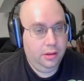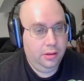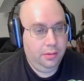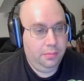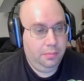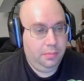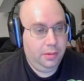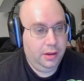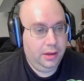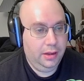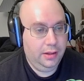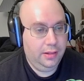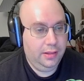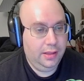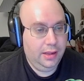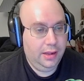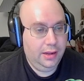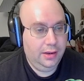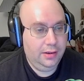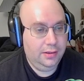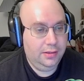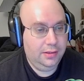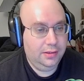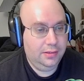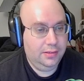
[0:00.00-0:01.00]
But
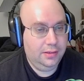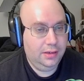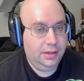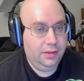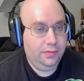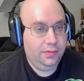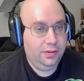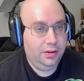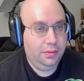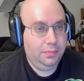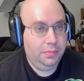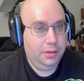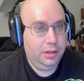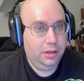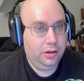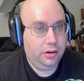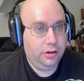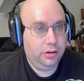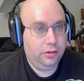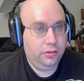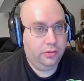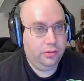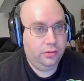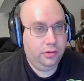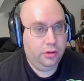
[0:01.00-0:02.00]
that doesn't even appear,
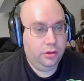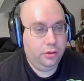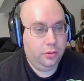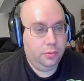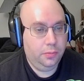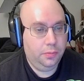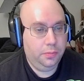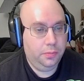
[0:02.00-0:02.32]
so